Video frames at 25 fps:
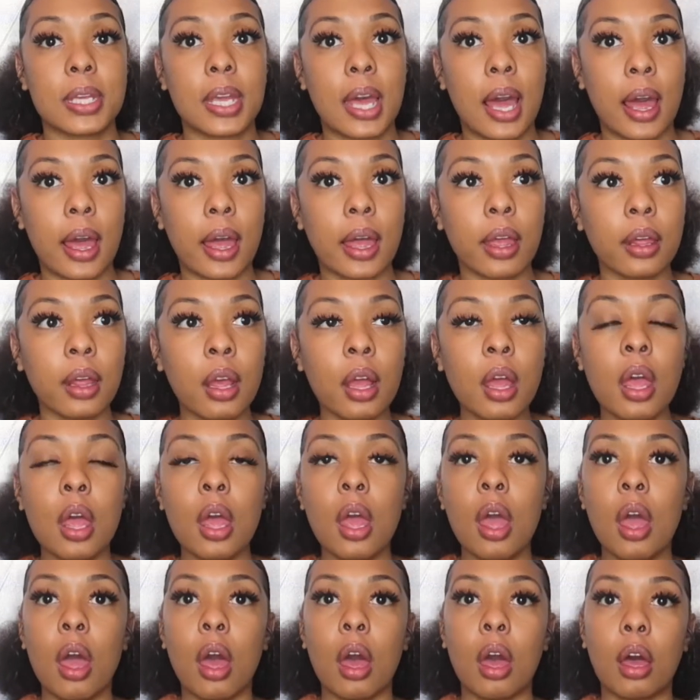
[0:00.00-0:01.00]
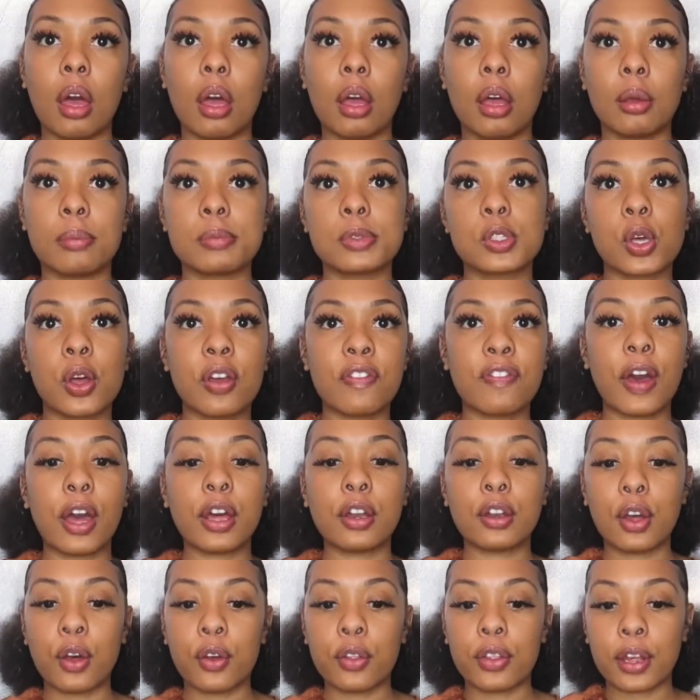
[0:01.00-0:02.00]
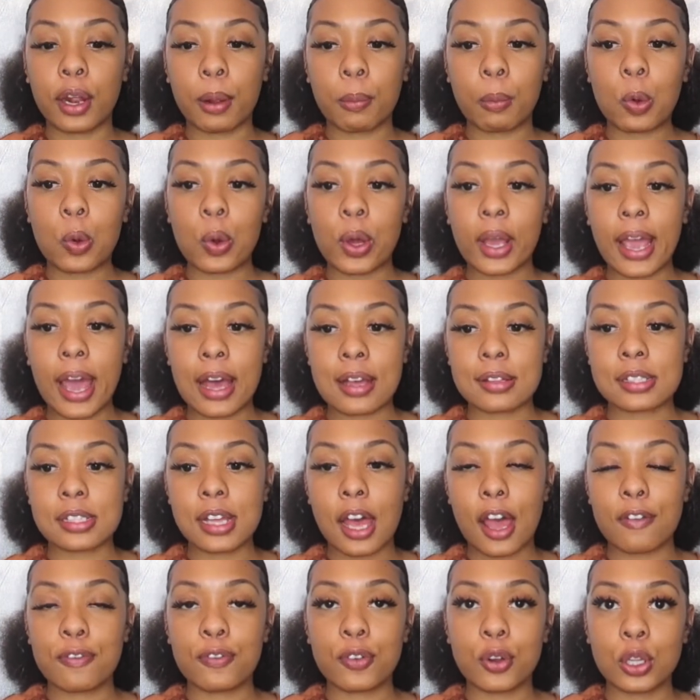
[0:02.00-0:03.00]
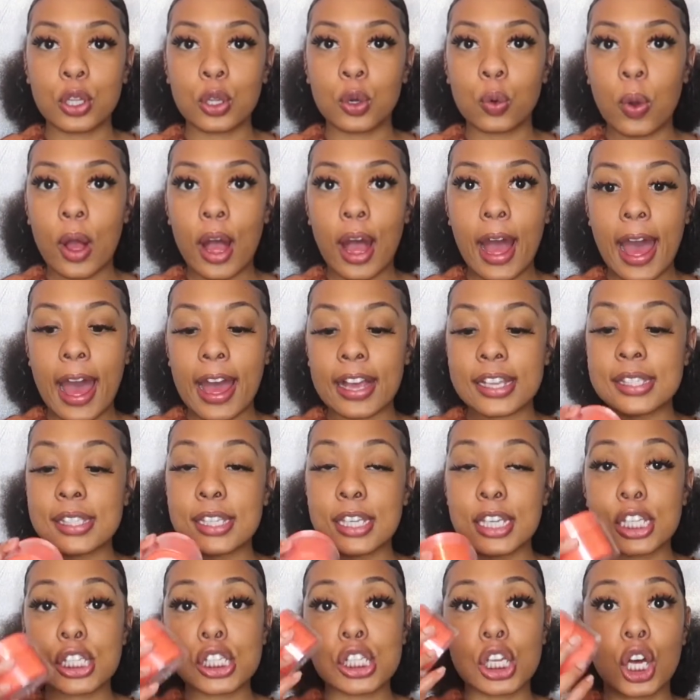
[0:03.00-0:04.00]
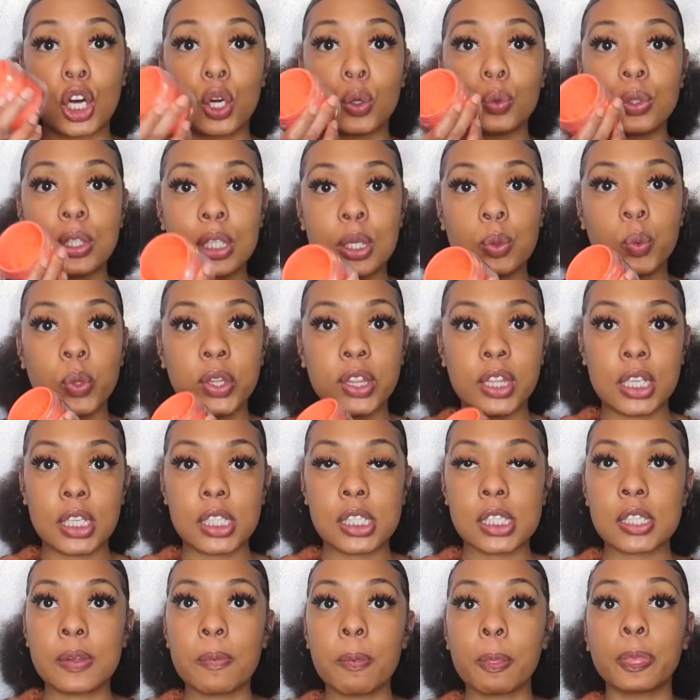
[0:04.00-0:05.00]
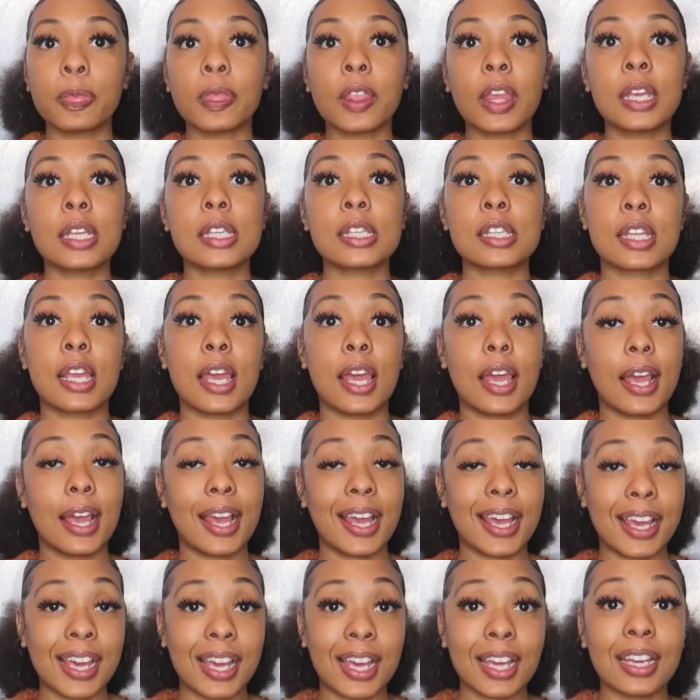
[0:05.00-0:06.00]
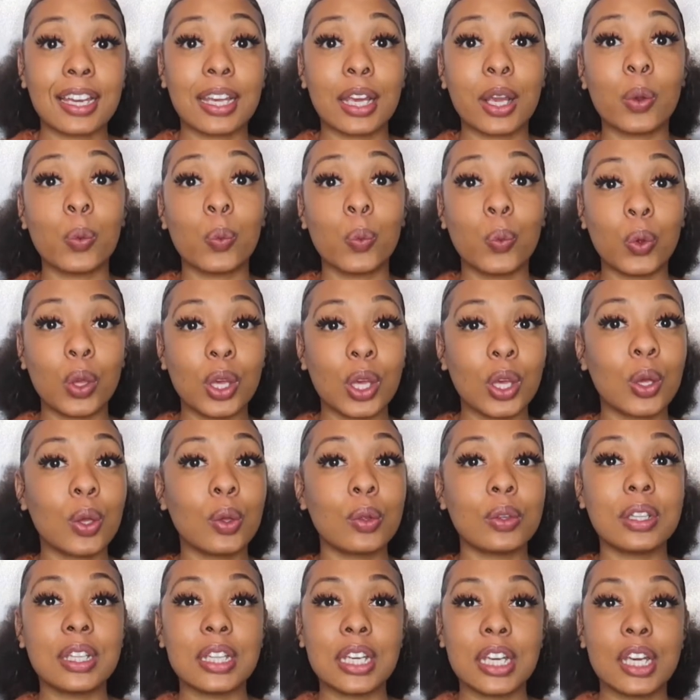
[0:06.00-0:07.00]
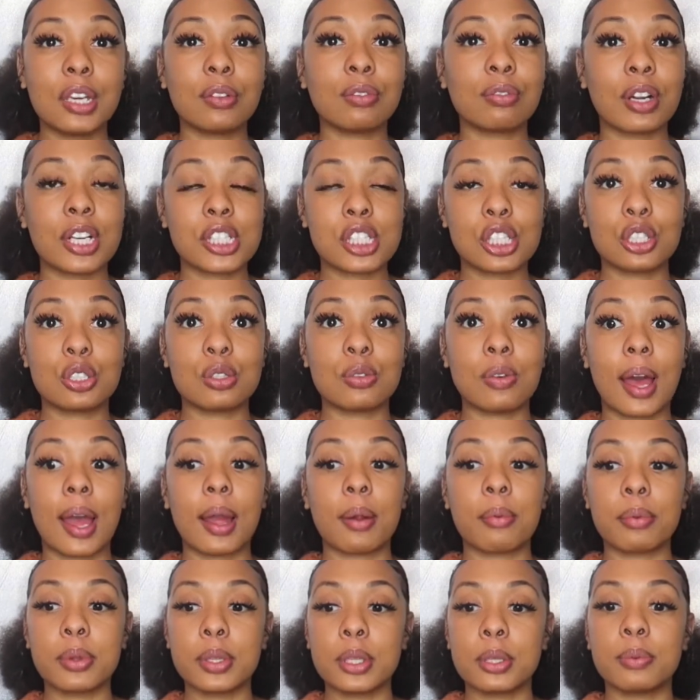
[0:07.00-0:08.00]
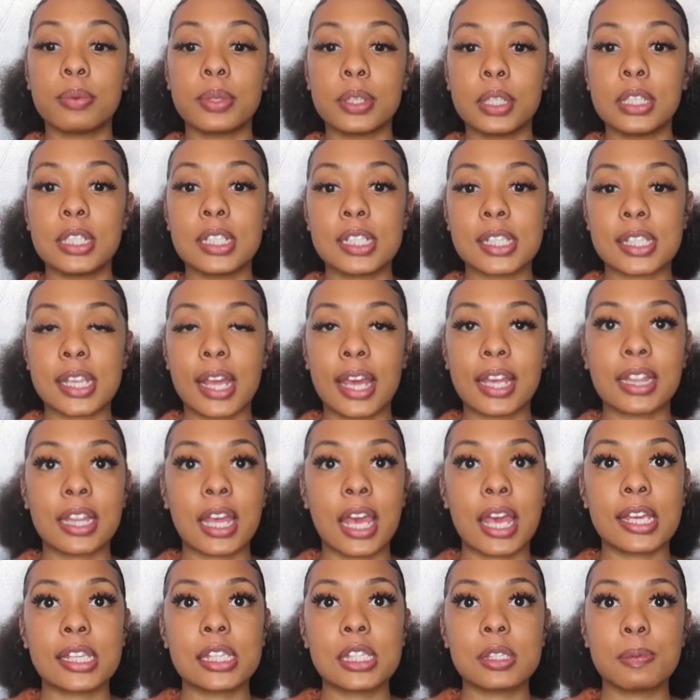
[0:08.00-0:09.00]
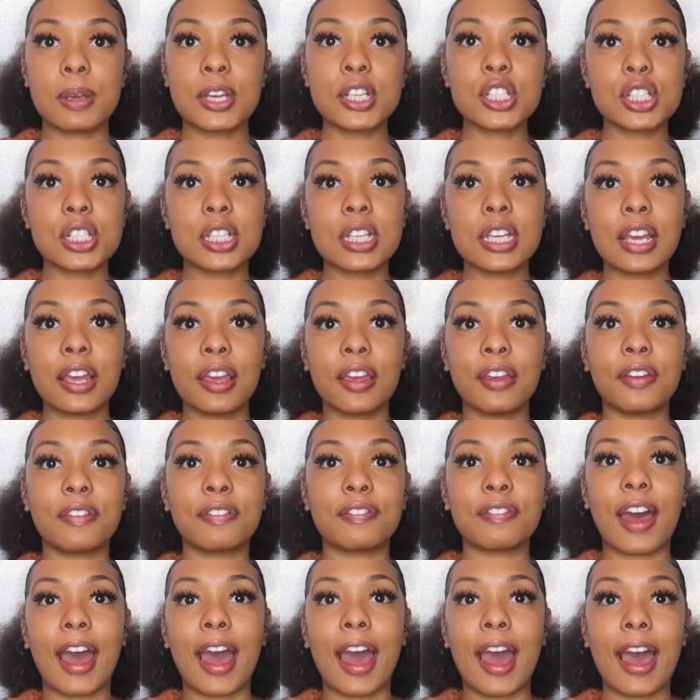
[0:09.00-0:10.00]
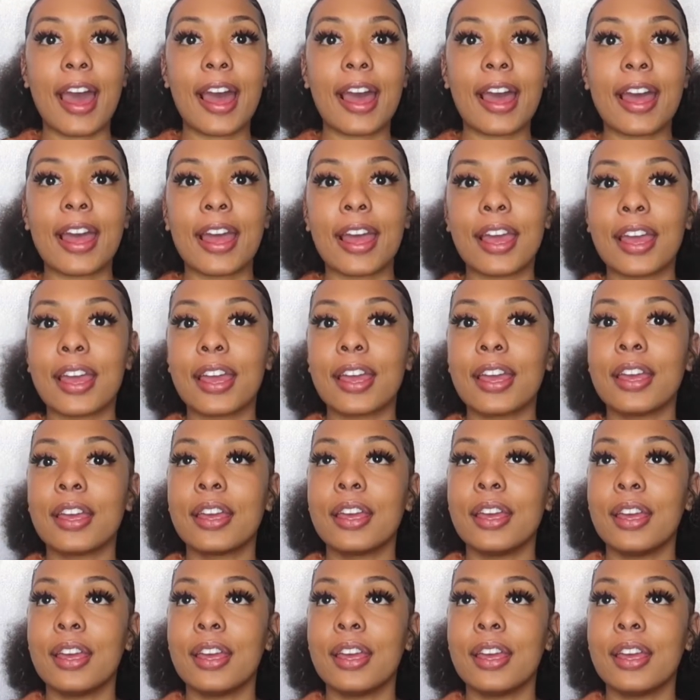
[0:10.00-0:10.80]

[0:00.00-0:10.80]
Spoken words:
hot. So if I know that I'm going outside for a little while, I tend to OD with this, and it will leave residue. I really dislike that, especially if I